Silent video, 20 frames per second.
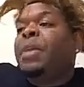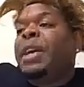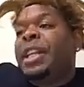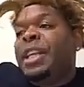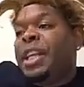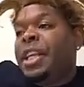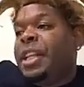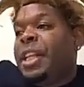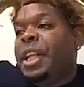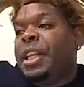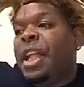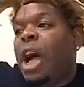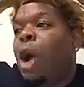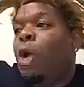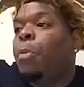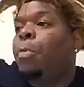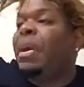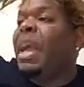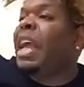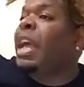You better get that
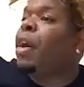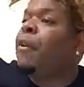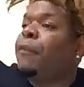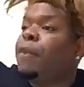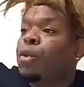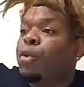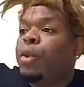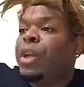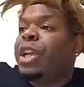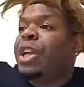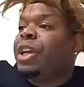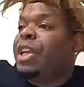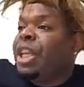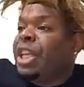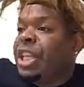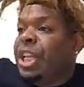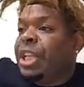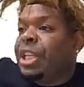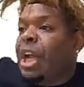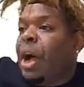dog back. I'm for real.
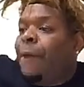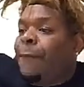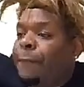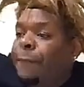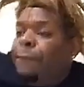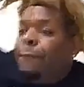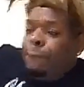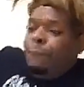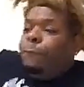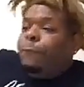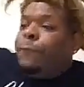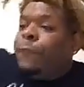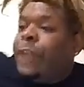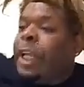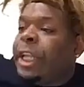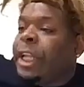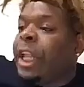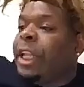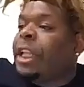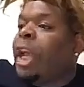Get that
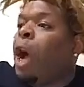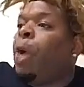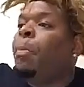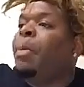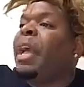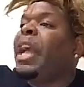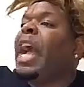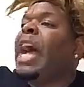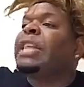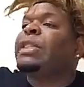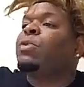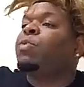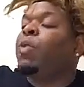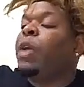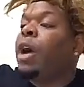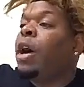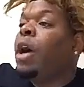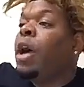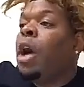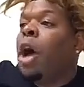dog back. I
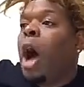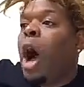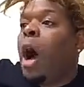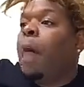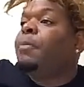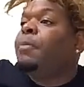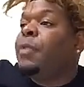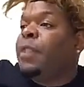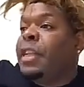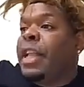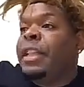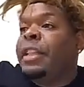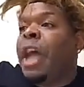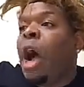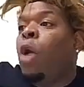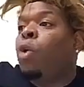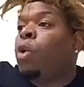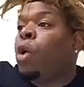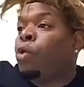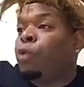swear. That
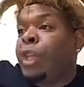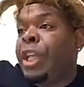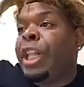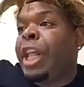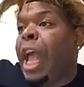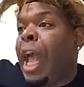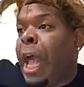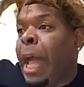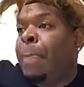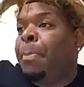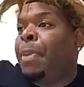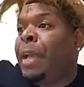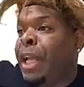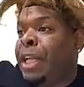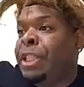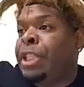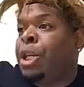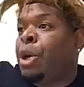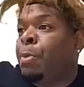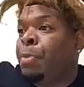dog gonna need an eye
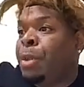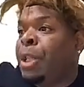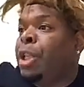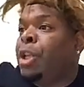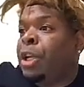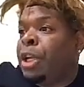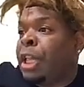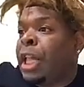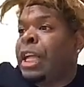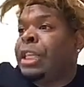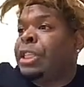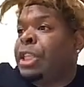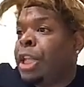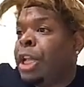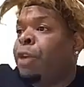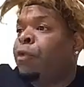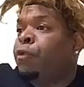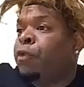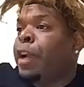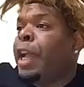patch. You gonna be looking like
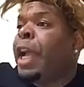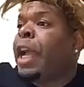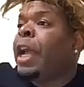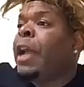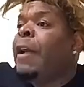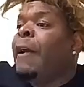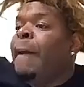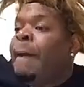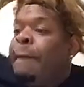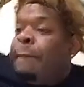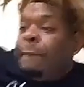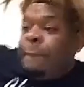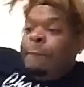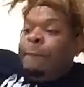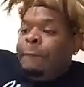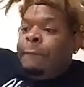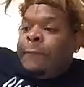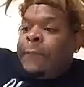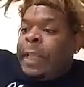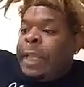Slick Rick.
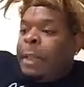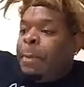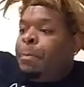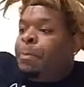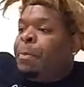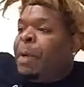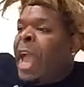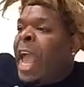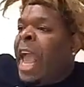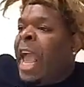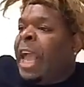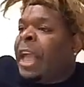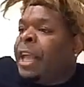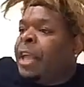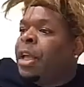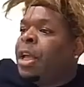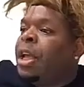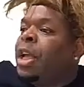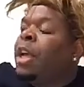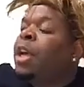Get
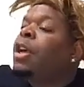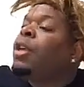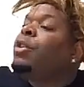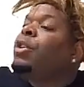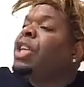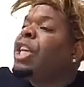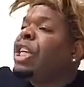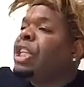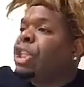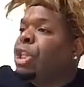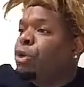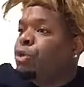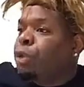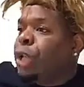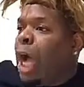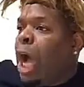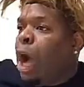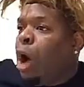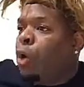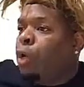back. Get your
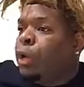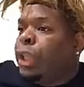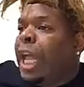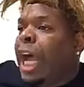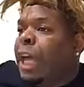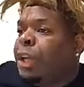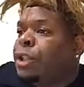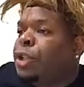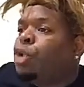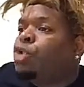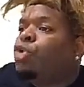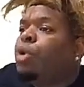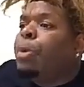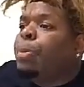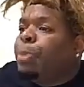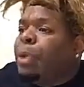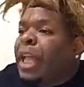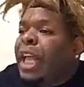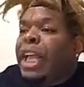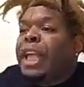dog now.
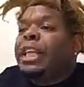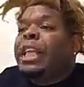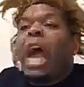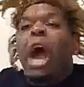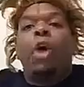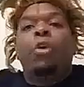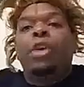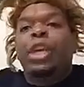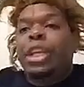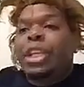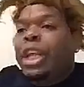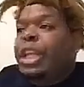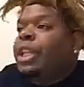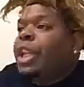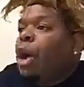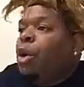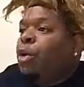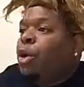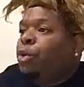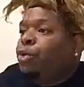Quit playing. Y'all get
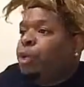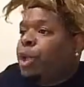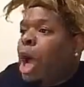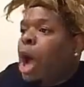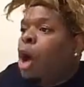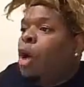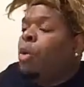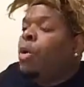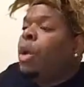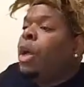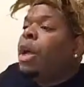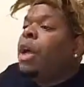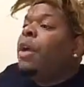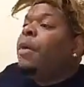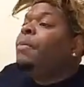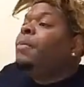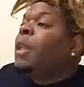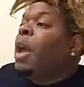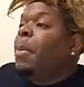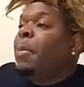that doggone dog.
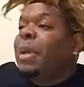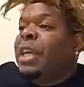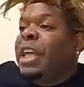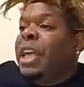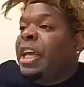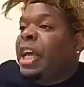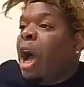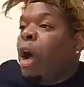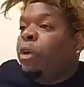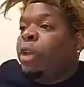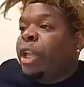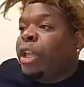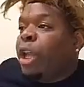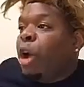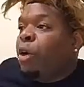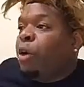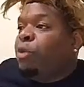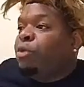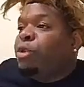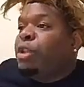I'ma kick all your
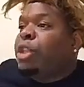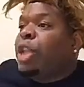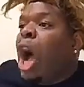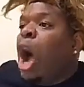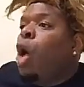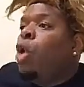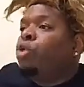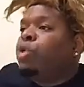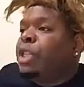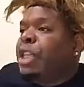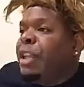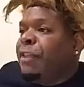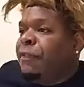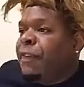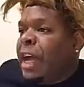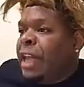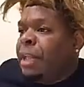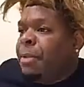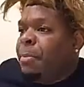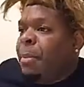doggone dog
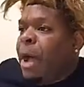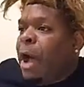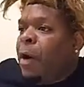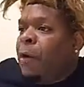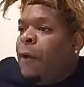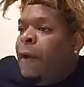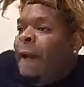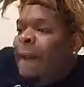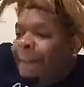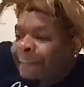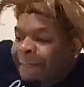teeth out of your mouth.